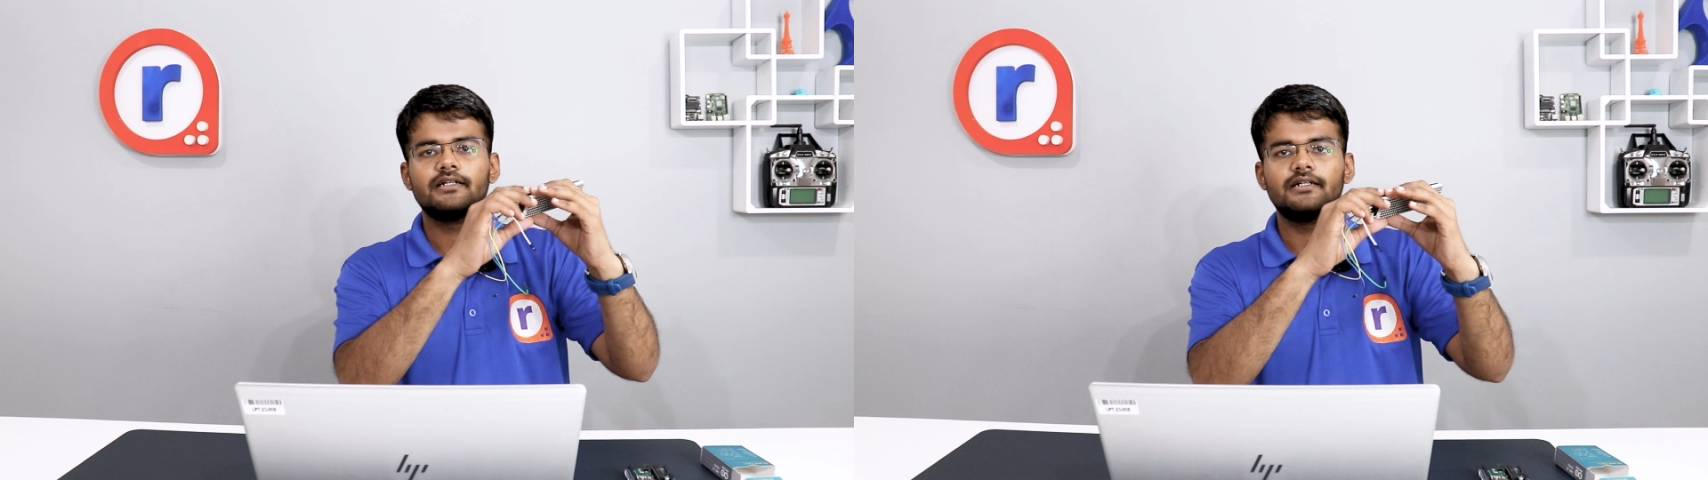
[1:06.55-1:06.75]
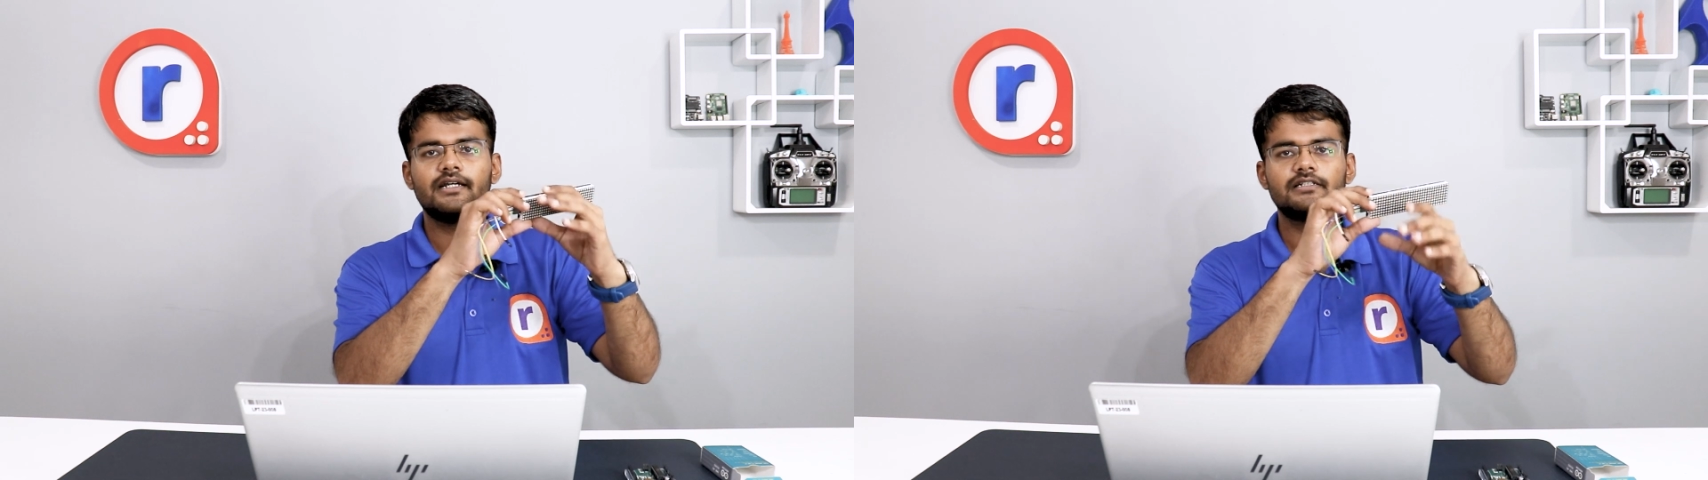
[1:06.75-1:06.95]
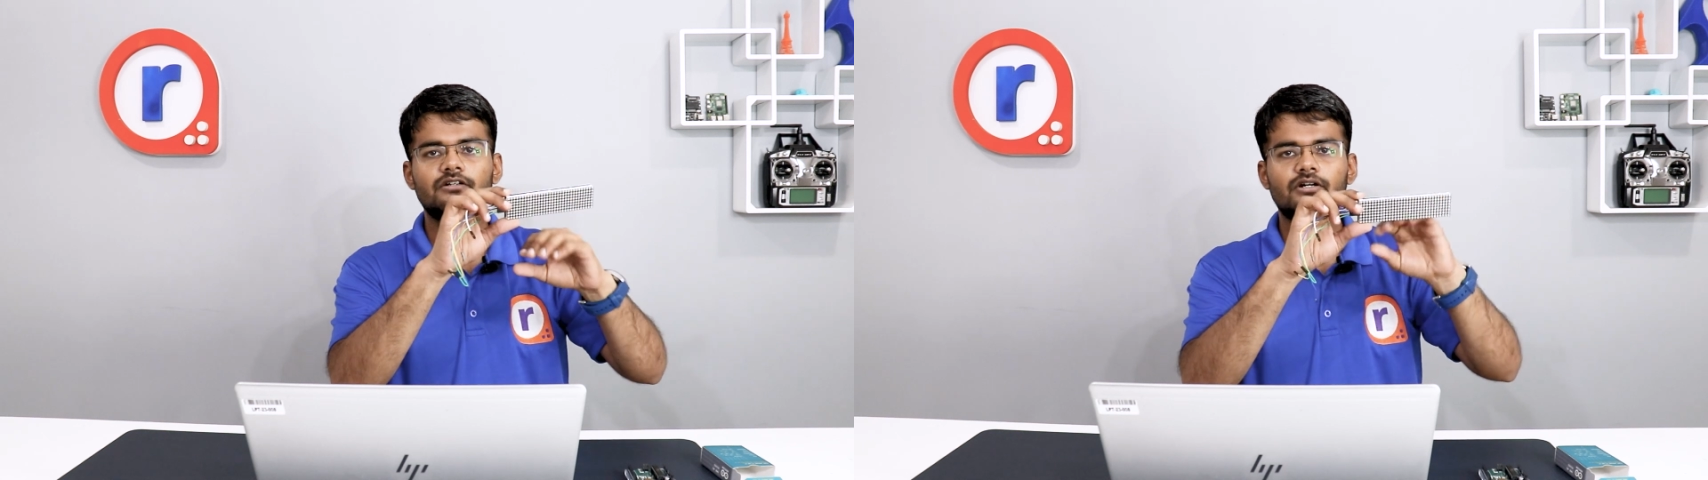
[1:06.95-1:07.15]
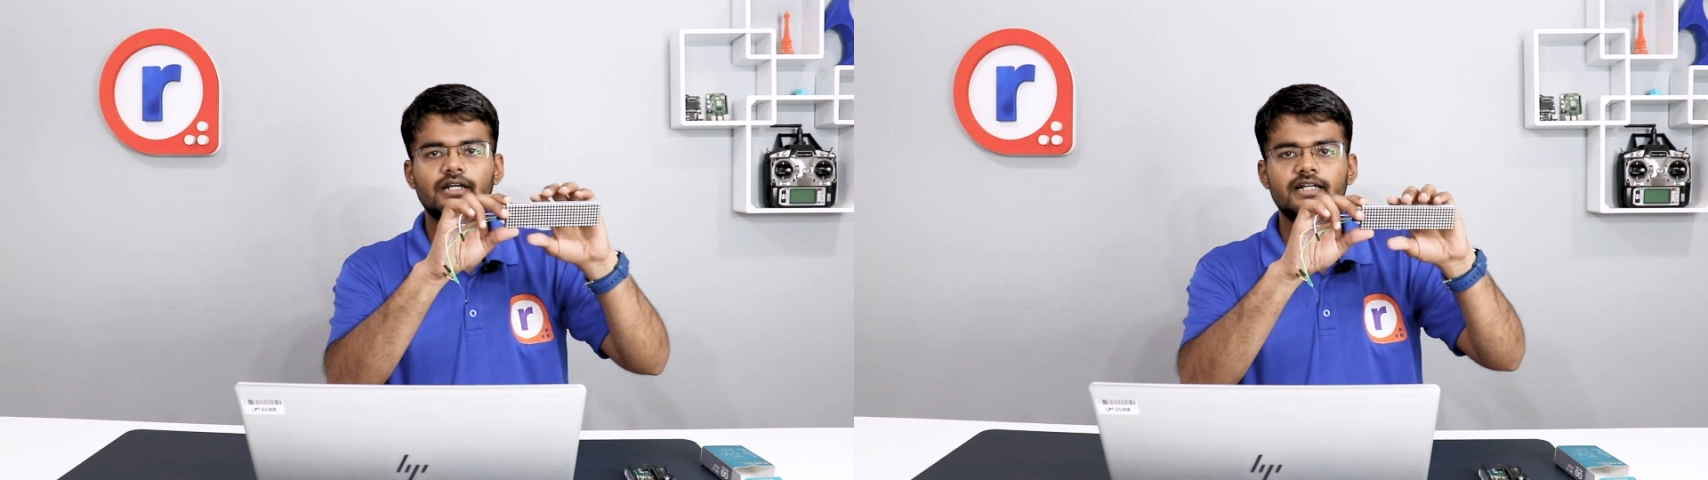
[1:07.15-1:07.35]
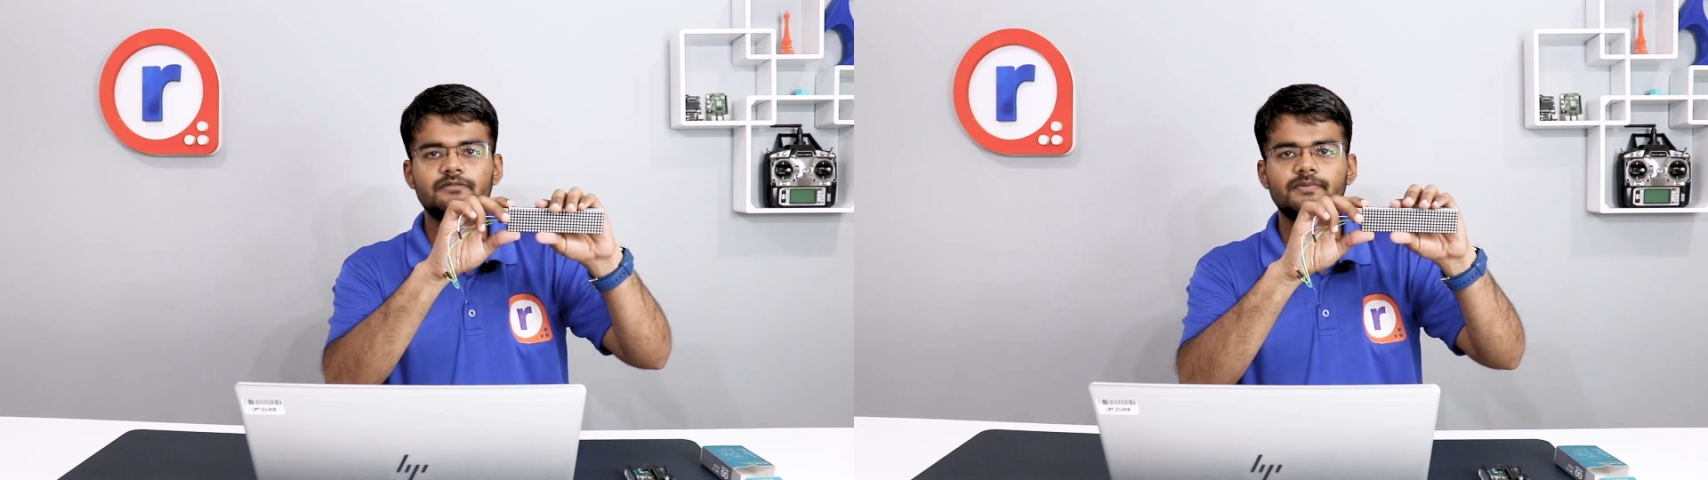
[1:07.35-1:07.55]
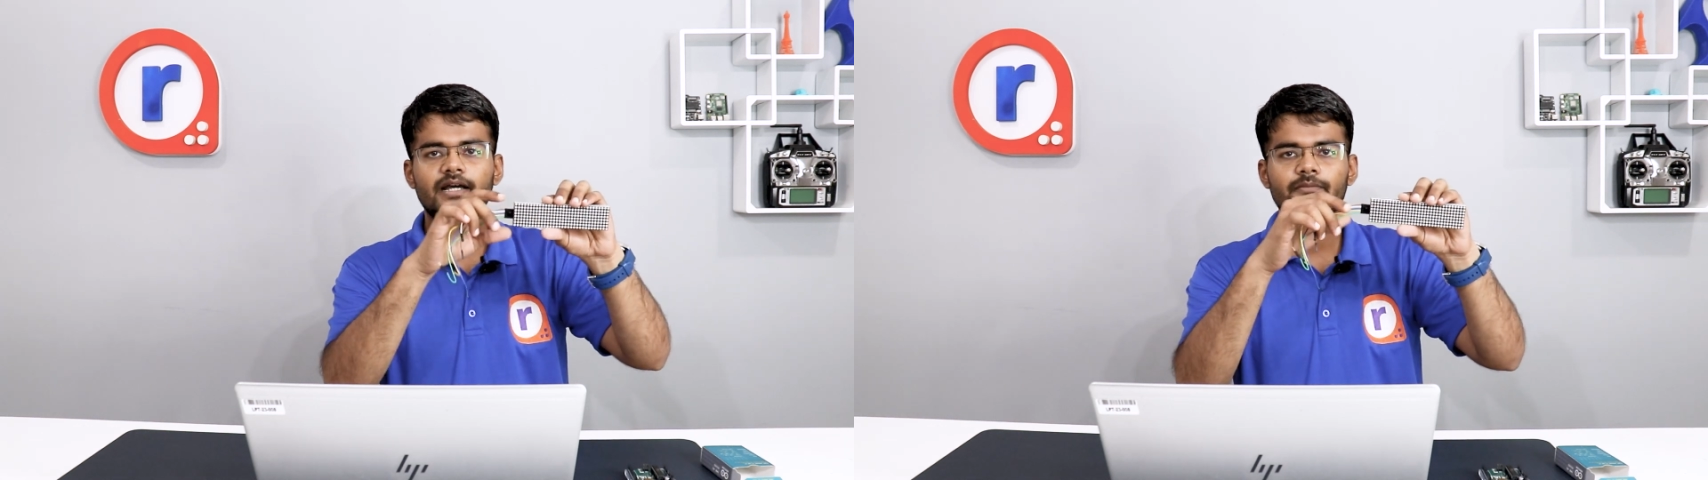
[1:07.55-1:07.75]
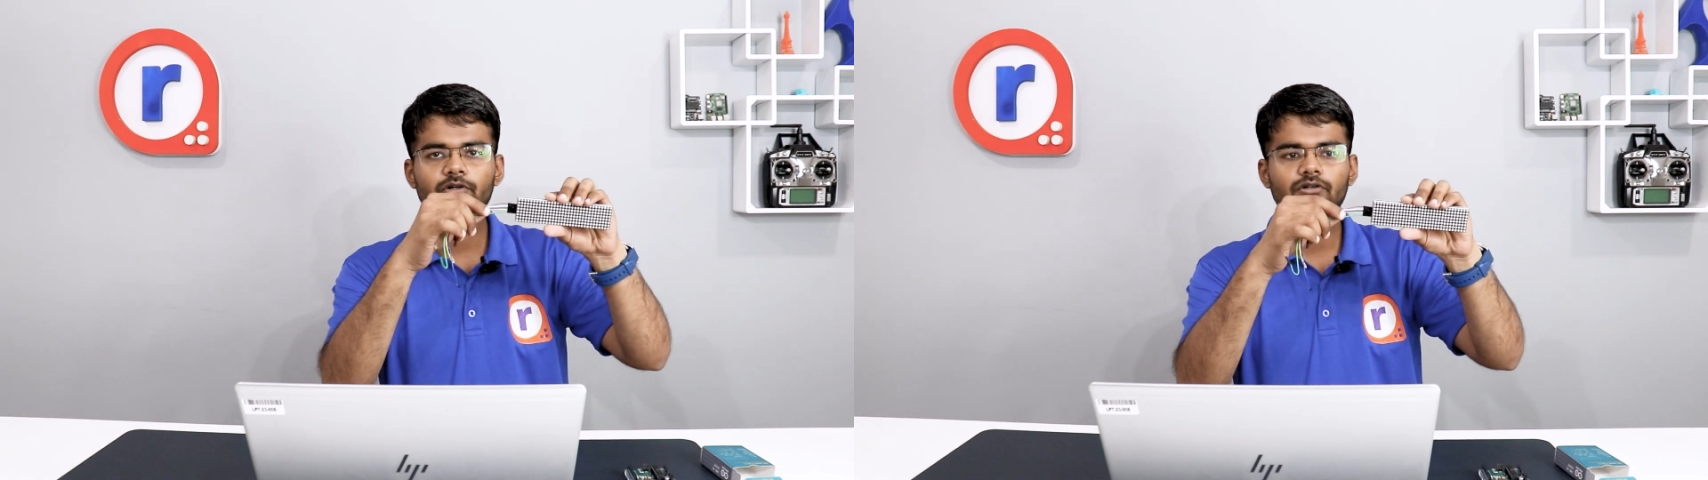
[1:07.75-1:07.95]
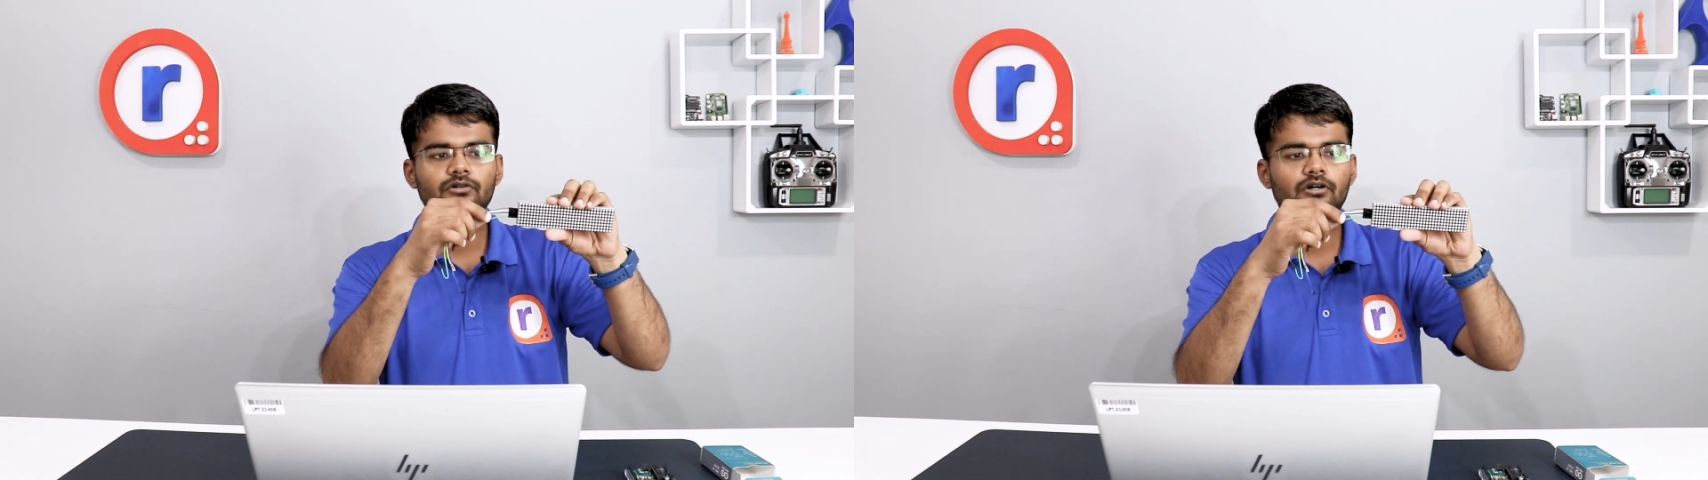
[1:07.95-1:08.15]
It has got SPI
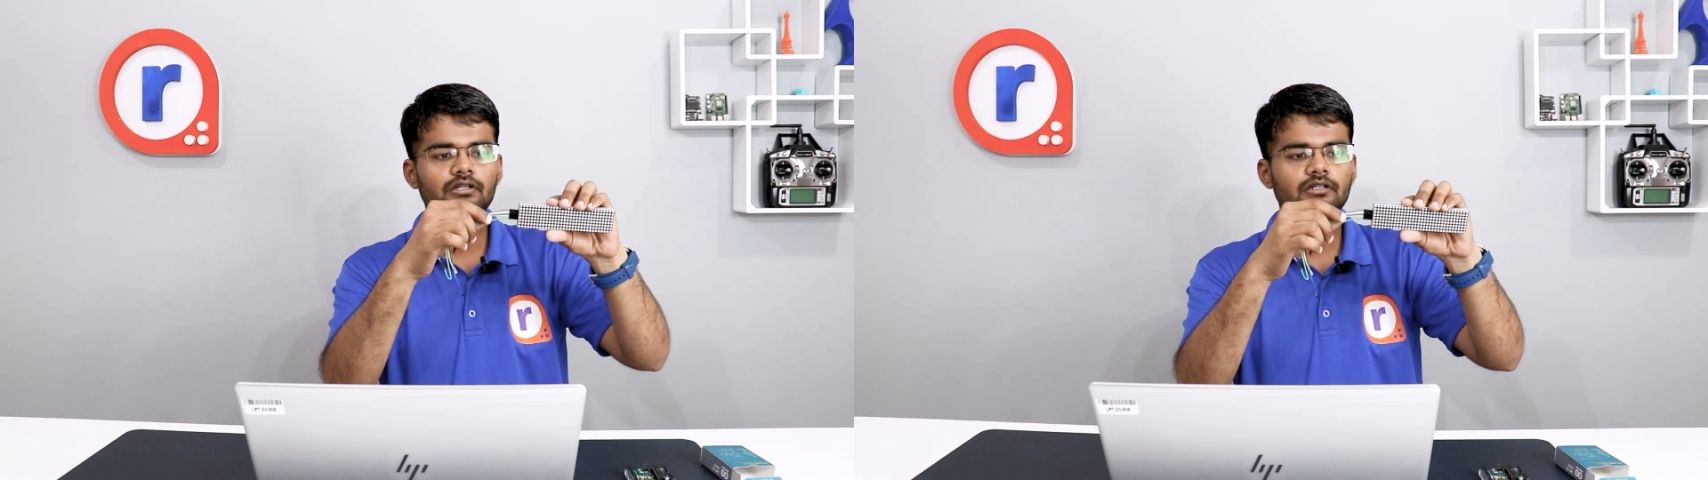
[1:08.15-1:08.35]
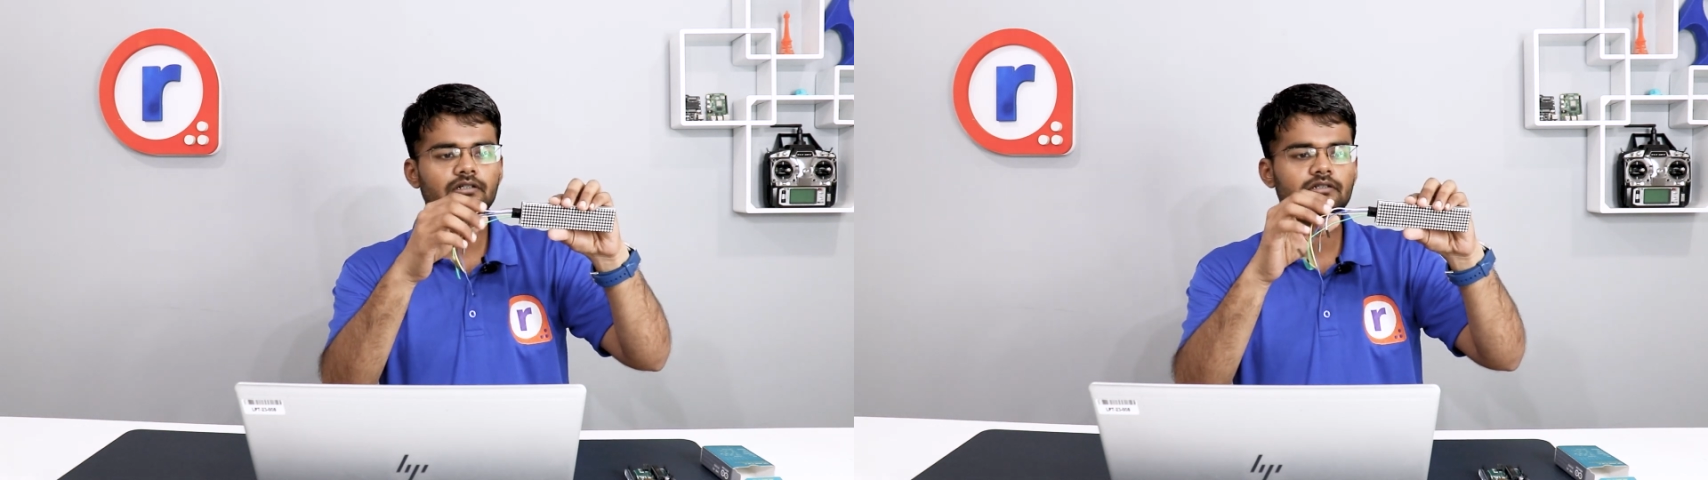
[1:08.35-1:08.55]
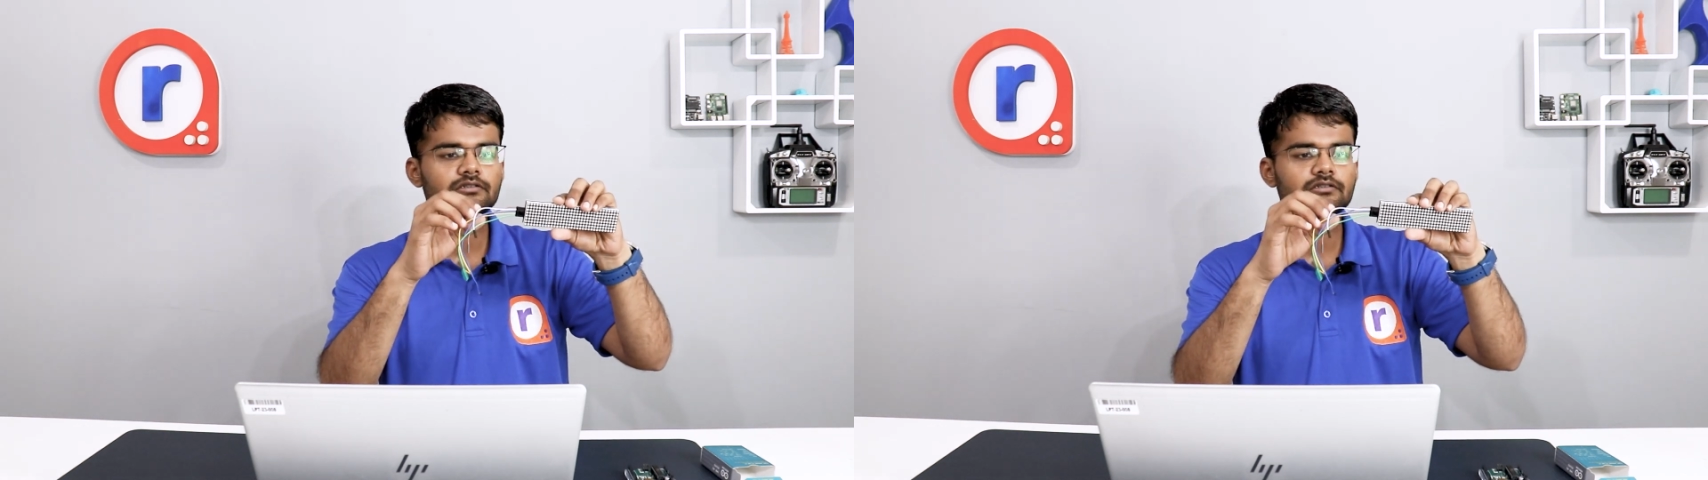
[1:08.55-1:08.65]
protocol.